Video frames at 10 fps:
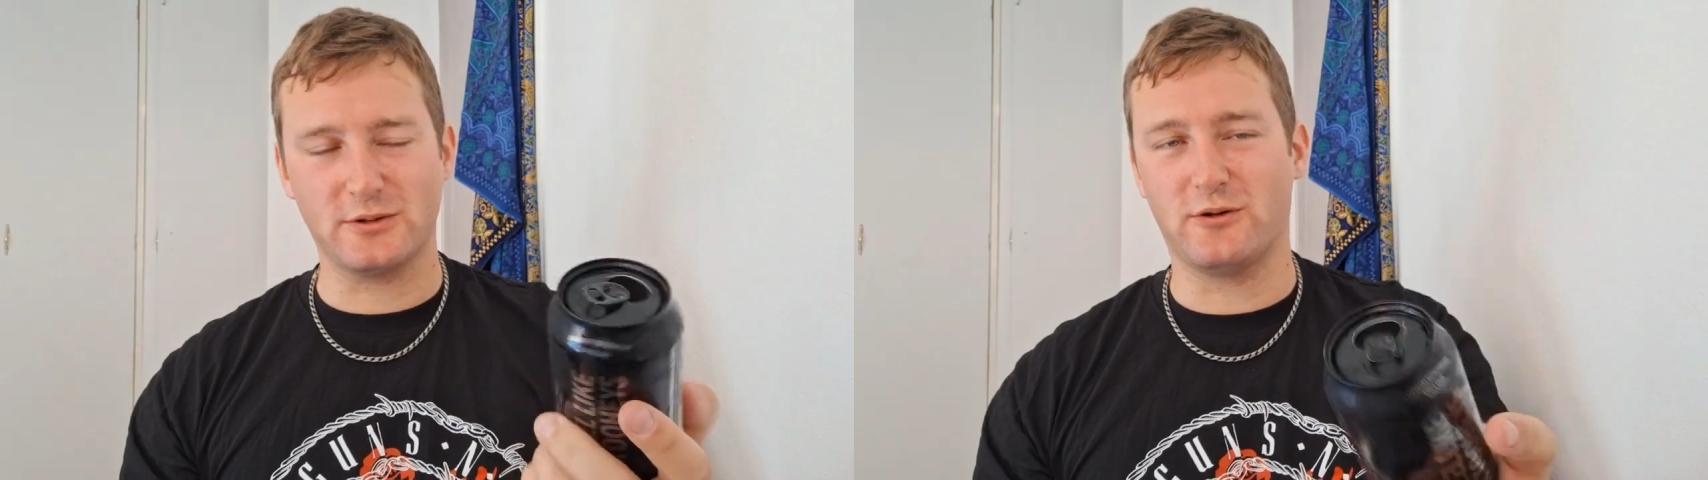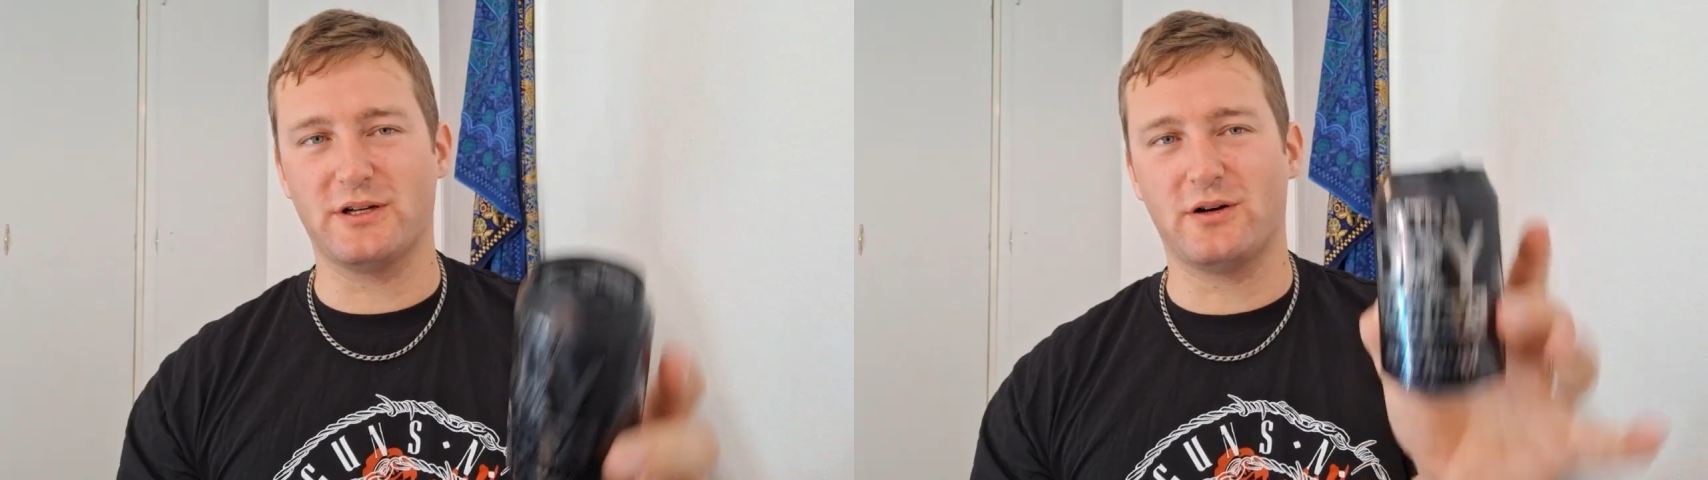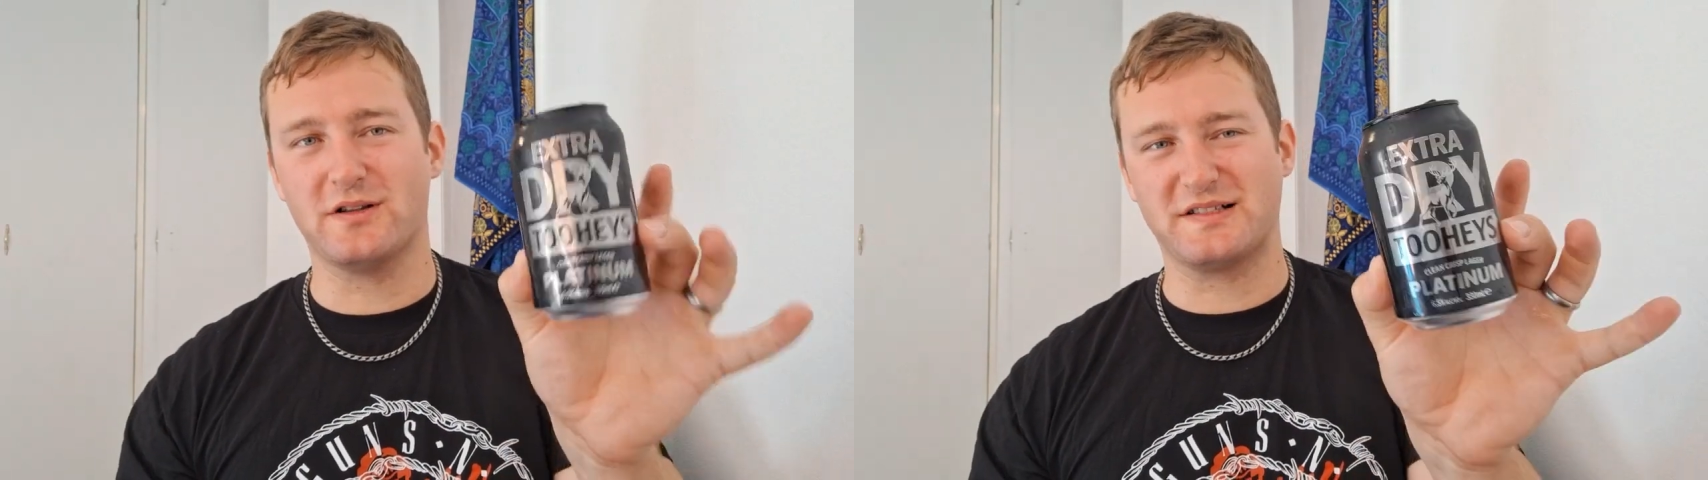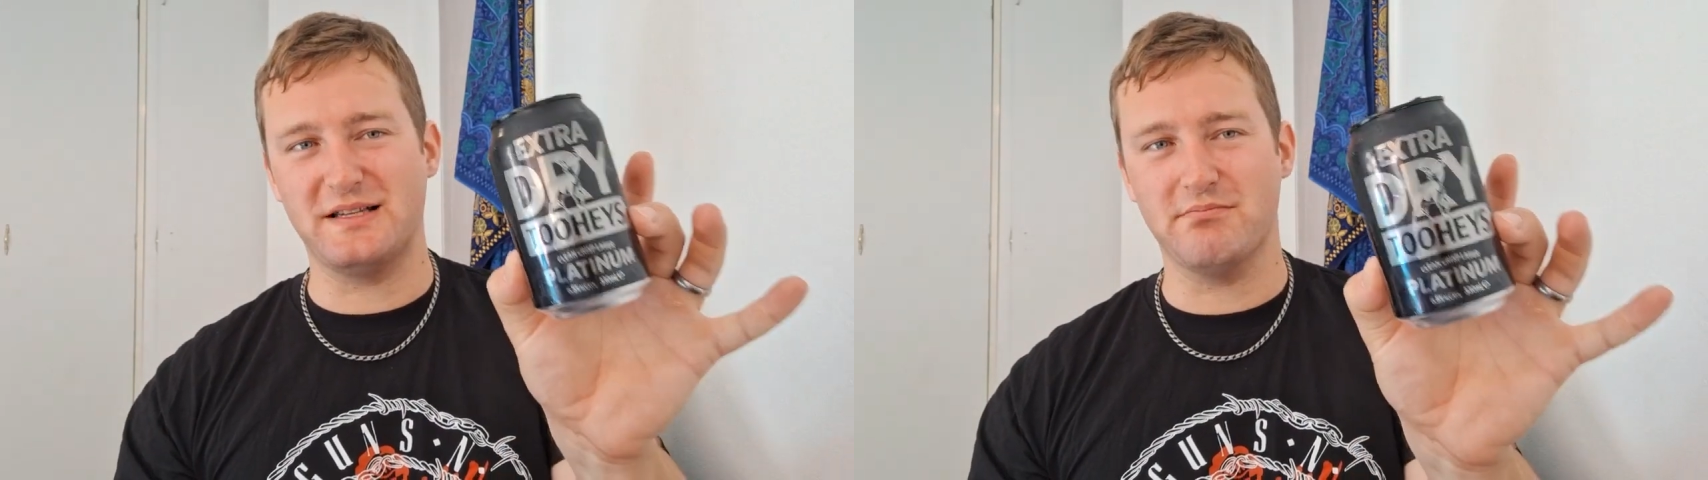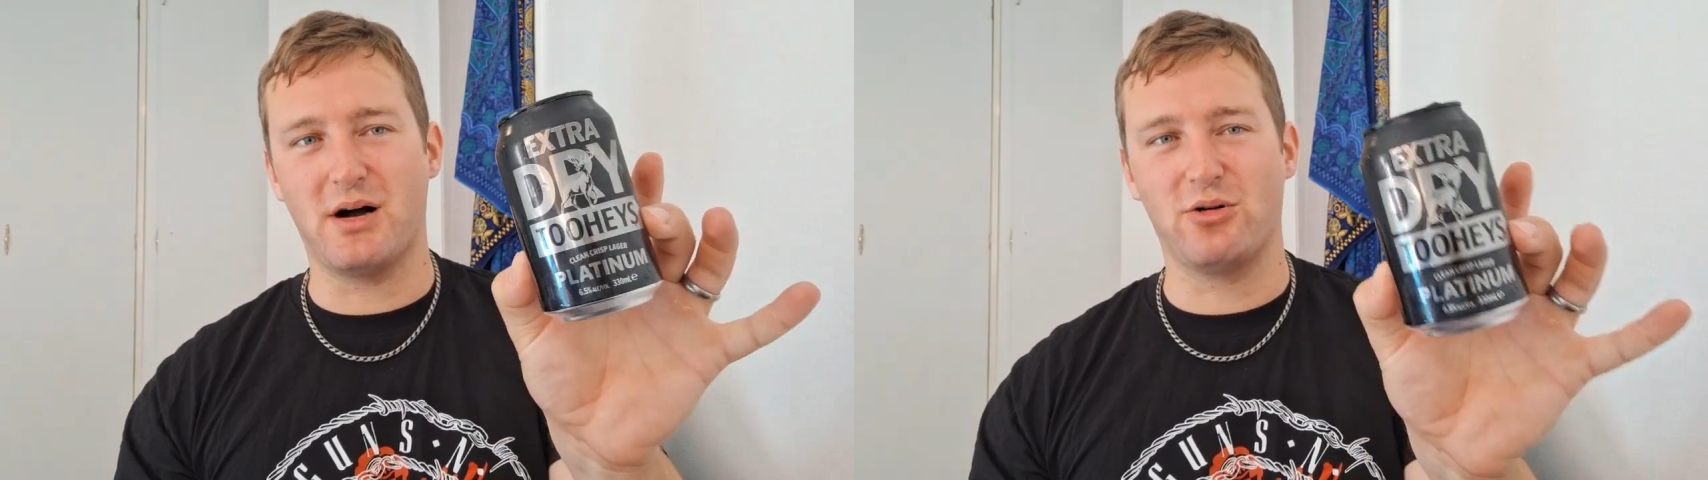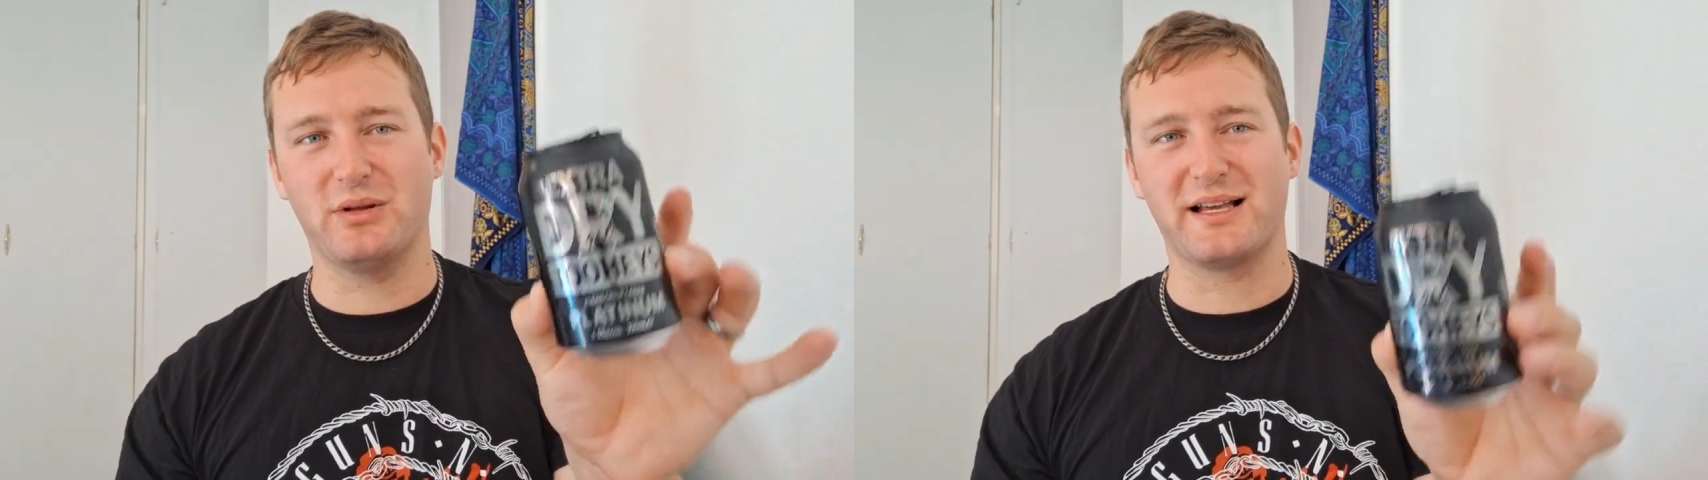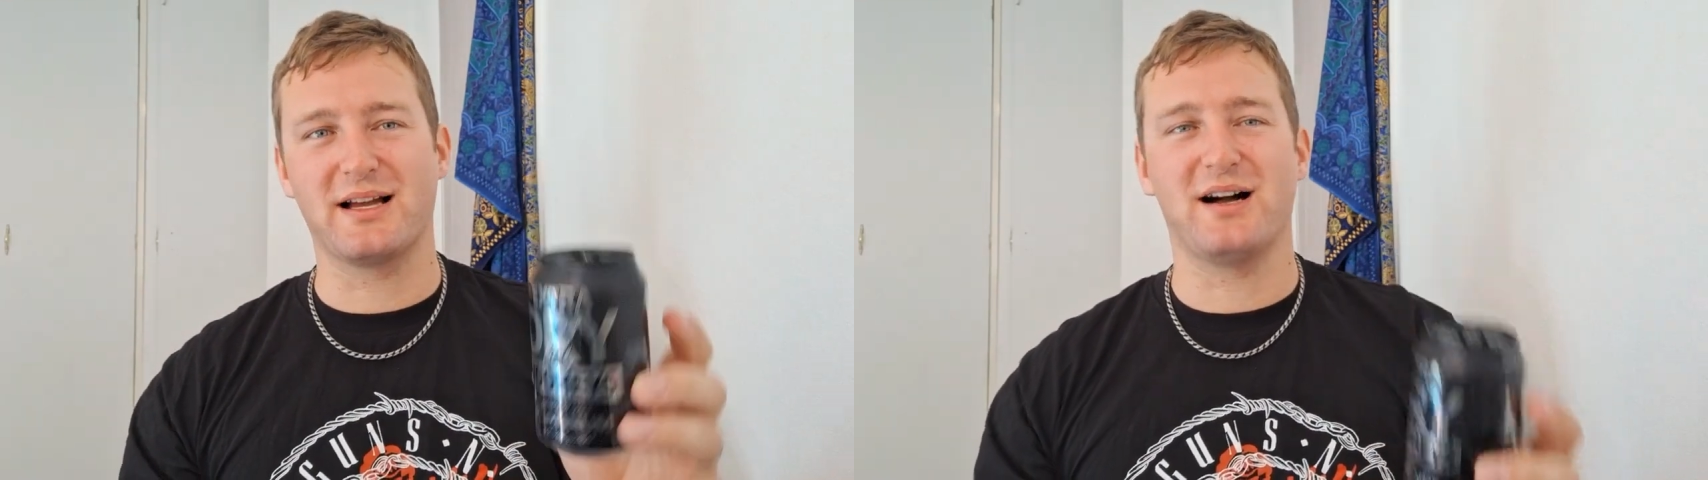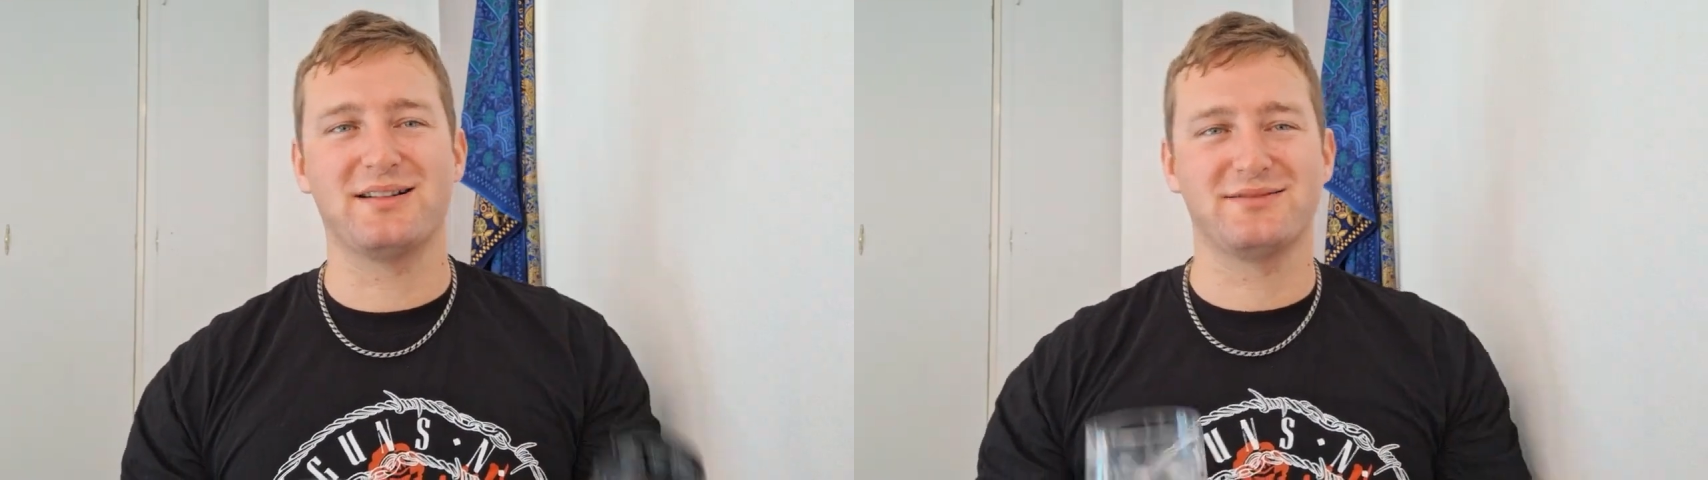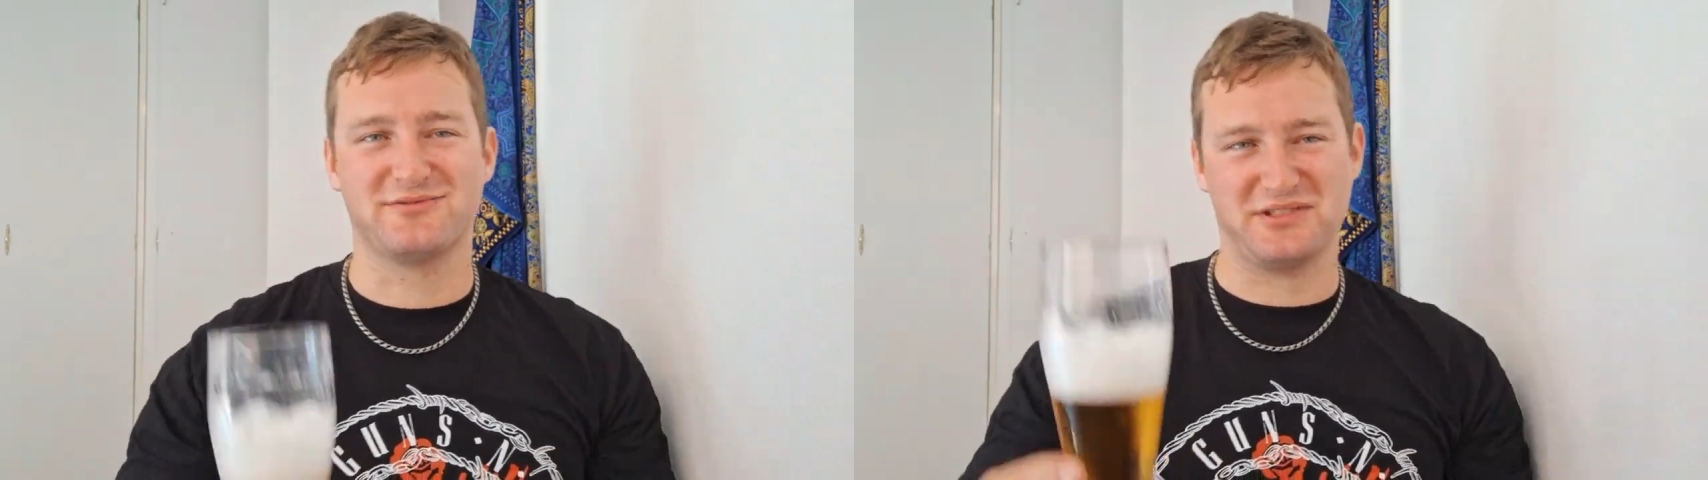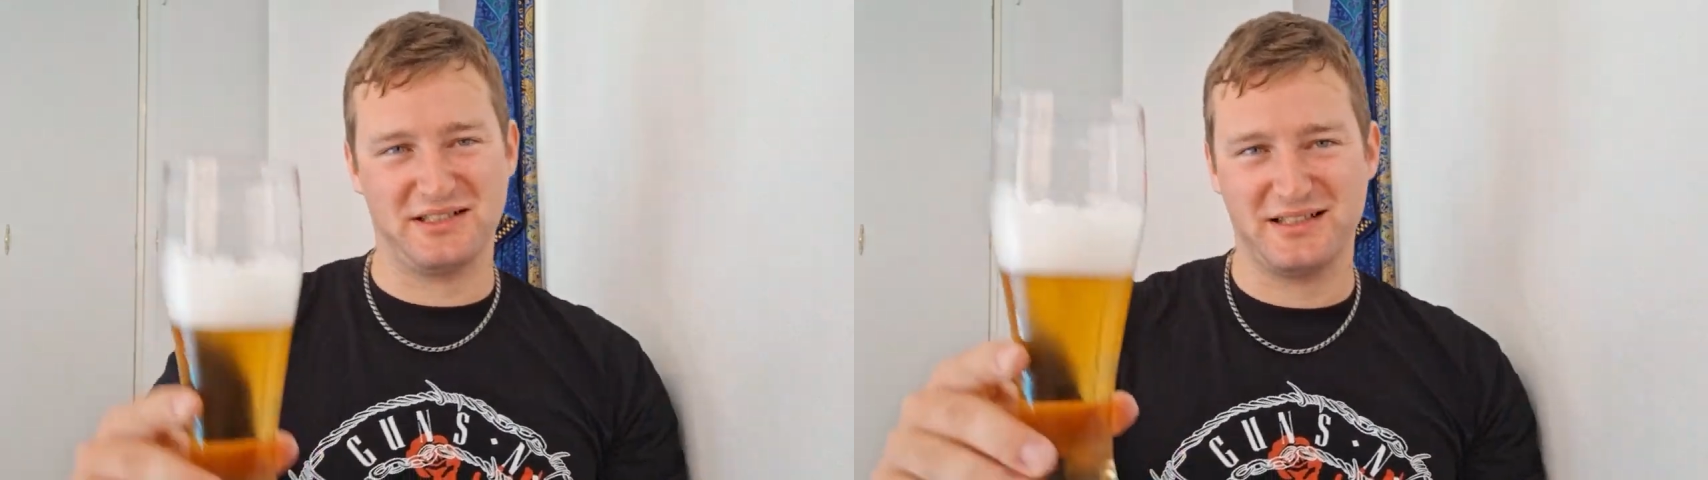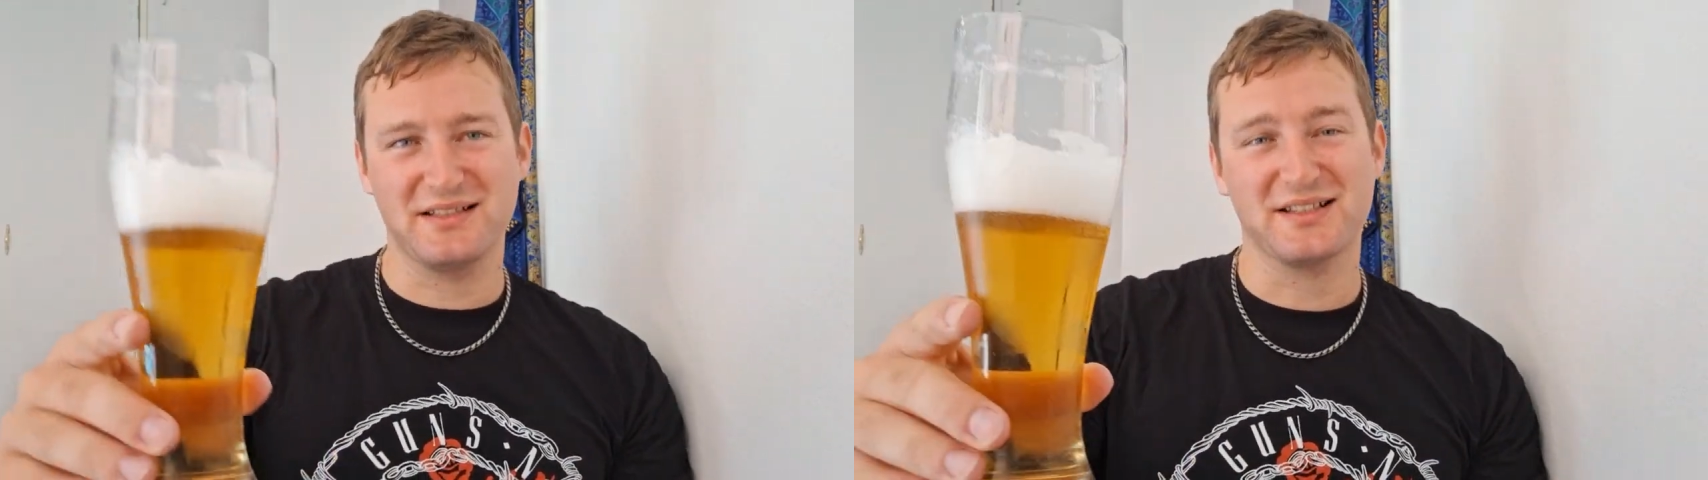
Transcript: or an Aussie malt liquor, really.